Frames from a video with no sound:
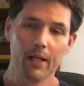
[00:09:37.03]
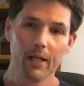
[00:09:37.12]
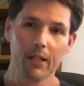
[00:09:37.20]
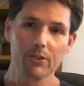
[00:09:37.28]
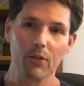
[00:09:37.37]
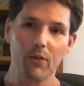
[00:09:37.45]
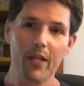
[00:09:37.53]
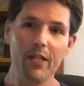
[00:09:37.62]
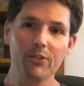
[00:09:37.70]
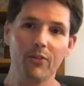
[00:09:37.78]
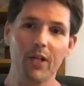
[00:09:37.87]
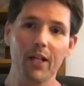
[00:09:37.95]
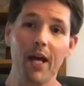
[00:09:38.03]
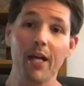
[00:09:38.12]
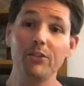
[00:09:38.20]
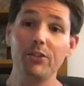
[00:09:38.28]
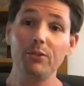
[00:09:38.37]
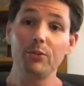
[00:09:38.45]
So these are the
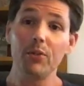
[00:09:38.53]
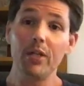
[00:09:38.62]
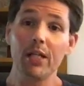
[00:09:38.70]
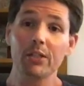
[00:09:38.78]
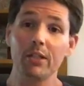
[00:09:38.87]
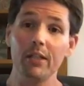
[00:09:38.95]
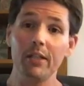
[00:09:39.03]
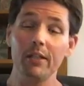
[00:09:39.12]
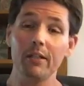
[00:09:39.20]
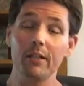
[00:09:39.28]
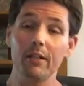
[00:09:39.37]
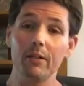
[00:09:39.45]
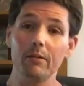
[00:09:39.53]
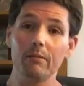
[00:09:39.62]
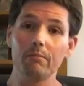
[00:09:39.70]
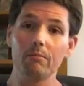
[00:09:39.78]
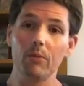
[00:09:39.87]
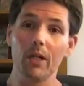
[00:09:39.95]
lines you traditionally
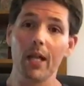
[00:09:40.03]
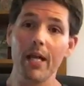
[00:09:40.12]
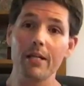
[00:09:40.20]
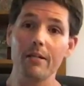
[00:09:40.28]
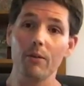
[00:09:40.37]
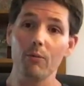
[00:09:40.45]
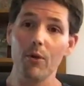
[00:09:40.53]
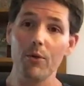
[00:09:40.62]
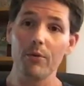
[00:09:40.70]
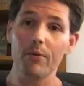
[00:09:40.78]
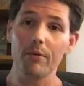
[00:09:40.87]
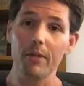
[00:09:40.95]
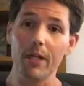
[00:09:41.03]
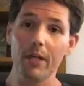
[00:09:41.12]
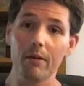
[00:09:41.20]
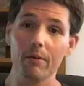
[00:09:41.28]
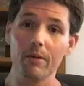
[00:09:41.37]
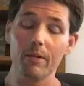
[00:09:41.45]
relate to Ruth. You
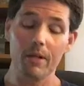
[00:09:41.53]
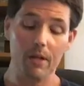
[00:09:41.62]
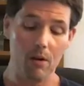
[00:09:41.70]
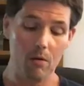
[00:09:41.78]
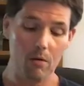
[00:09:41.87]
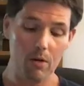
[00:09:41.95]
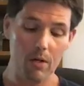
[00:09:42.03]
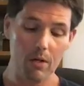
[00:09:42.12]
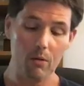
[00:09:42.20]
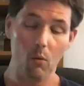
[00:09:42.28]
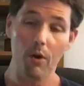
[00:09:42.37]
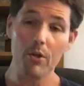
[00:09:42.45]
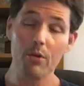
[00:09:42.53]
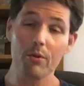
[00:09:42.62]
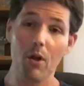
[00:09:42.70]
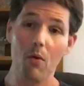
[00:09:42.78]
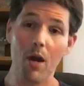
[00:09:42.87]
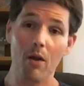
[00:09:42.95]
hear, where you
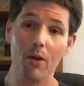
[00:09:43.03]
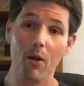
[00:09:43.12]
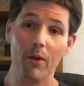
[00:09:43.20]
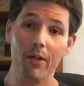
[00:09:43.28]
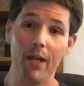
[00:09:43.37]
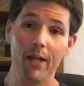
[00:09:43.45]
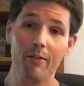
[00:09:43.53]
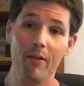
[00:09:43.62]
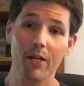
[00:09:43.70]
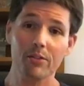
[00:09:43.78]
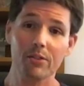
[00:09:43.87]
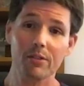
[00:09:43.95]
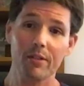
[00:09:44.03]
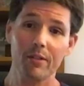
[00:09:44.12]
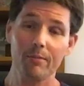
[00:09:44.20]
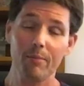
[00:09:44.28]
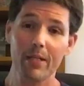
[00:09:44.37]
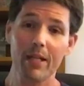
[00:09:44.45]
go, I'll go, and thus the
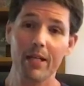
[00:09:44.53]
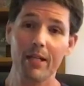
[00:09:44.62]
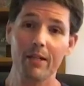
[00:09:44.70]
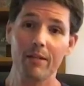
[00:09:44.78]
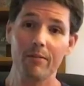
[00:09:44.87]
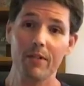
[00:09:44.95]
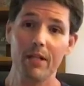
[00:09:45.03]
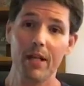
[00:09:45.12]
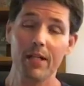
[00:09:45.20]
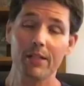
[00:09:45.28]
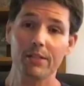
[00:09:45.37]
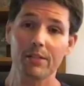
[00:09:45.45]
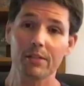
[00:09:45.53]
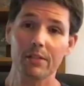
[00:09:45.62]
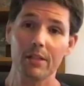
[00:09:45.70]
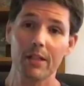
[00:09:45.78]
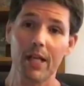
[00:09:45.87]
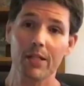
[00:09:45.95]
beginning of today's
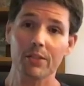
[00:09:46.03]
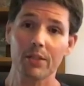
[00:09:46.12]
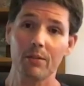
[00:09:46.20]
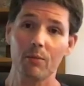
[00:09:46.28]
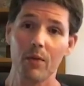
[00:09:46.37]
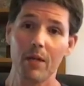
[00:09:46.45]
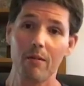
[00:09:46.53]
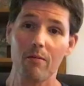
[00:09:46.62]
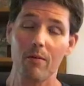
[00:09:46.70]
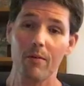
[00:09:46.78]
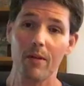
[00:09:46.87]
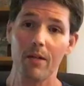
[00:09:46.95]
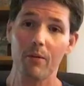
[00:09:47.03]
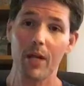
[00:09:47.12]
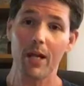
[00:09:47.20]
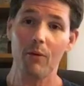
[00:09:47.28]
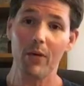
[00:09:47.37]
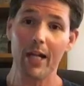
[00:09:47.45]
lesson, whenever we
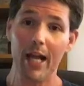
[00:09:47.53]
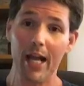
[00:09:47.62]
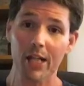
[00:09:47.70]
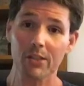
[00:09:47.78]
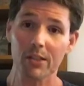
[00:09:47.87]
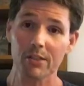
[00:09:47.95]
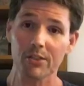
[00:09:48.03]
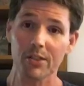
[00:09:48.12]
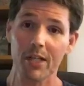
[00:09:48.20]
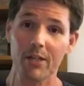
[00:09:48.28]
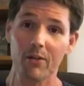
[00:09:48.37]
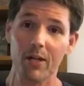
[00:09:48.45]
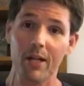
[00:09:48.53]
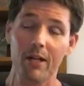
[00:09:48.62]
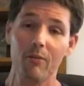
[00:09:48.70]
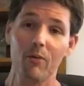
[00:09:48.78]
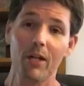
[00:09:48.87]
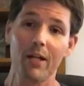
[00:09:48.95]
had a really excellent singer and
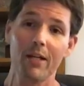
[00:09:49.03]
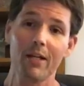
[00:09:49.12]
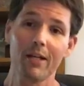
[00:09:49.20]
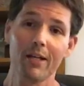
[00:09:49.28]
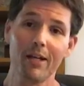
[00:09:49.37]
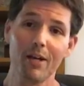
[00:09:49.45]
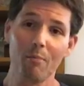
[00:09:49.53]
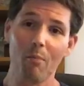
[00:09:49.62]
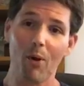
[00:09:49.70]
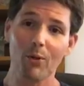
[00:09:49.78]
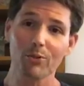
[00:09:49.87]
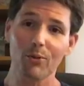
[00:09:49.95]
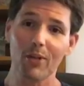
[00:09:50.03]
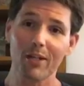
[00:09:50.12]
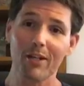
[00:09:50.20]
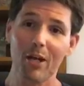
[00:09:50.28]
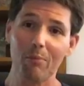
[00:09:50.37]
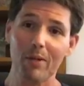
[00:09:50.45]
a really marginal
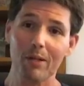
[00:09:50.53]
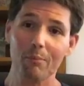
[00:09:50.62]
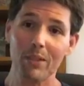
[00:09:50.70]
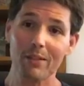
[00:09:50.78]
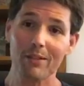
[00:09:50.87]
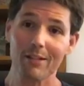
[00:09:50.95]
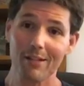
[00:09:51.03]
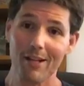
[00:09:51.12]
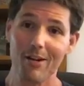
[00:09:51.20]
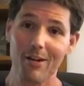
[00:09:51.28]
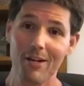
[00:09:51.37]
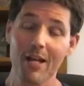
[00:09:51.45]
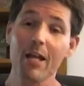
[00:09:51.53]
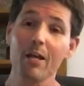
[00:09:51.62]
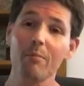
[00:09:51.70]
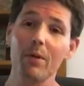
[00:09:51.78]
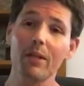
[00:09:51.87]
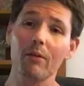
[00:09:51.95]
accompaniment there.
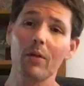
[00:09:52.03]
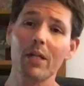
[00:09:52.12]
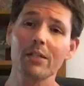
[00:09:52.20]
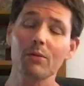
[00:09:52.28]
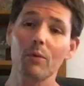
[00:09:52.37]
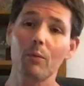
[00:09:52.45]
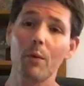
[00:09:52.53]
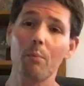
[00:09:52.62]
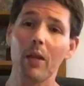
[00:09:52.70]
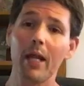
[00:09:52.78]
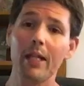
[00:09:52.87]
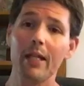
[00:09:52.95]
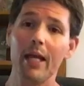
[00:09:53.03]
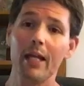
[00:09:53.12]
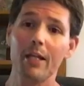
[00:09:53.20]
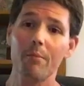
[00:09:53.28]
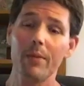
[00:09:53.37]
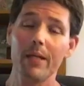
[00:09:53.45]
But the reason when we played that
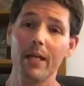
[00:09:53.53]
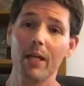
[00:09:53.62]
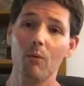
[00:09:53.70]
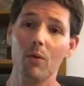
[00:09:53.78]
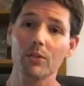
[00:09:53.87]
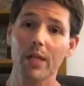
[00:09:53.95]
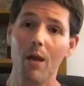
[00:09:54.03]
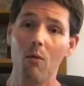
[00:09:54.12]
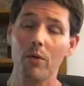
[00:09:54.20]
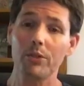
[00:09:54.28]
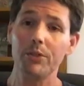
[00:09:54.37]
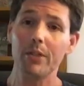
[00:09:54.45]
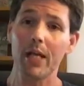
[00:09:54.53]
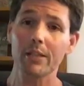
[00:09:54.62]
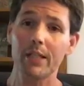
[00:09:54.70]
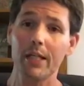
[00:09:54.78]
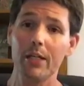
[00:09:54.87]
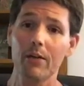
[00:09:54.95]
in the beginning was I wanted you guys
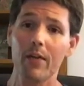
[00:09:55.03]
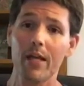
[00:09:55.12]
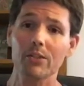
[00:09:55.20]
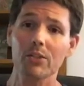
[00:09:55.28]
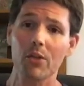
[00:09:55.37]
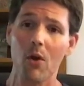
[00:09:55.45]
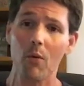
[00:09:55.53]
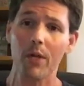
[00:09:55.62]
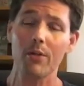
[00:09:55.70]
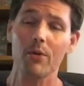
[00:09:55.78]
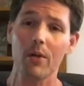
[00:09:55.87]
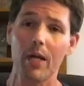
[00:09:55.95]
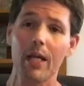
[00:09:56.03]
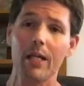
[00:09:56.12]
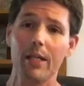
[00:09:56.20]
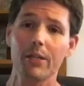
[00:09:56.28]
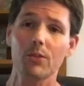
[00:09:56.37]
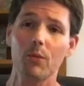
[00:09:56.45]
to hear that song in your head
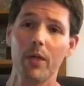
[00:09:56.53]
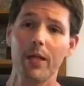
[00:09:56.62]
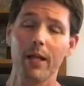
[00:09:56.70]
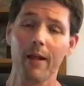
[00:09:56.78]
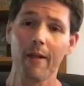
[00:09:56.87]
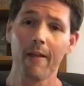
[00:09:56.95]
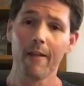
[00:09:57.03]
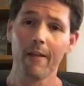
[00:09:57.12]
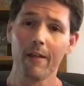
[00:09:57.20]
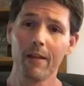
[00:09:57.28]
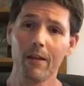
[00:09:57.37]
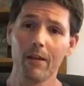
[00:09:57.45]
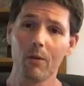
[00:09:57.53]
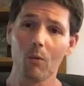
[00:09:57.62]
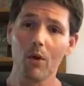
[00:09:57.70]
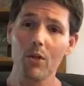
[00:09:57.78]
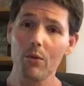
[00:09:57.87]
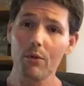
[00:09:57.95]
this week.
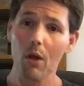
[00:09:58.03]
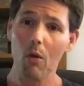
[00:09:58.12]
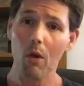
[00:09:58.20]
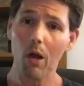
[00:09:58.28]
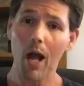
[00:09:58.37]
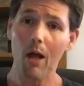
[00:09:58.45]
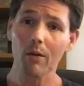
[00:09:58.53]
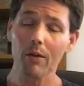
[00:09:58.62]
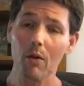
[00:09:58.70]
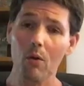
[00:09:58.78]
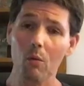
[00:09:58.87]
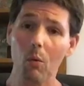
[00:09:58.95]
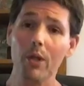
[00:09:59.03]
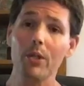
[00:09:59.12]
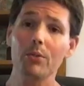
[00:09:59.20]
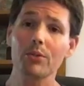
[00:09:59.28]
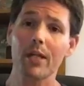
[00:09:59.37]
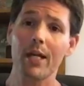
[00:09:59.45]
Where you go, I'll go. Where
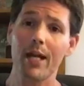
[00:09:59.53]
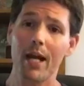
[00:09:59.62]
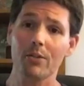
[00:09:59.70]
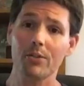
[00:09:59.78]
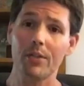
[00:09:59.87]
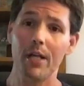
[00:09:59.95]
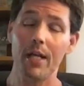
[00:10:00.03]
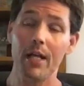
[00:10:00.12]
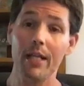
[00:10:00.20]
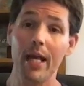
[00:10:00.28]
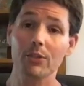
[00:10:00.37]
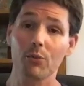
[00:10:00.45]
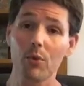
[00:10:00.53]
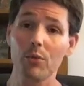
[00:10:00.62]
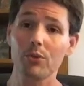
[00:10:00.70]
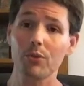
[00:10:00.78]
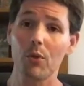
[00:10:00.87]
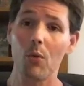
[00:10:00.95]
you stay, I'll stay. And that's
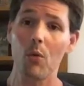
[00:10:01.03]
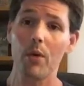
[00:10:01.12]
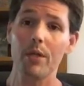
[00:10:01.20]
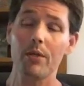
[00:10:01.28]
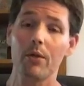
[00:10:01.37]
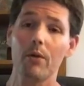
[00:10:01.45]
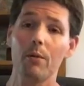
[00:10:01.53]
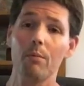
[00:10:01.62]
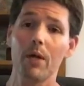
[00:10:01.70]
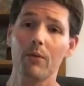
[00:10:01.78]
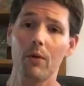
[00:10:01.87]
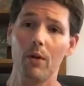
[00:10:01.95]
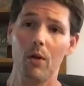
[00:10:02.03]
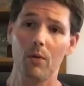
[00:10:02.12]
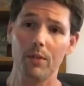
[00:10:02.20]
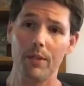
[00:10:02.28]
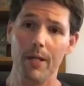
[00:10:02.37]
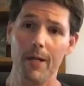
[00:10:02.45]
Ruth's story to her mother-in-law
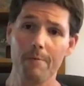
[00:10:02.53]
today.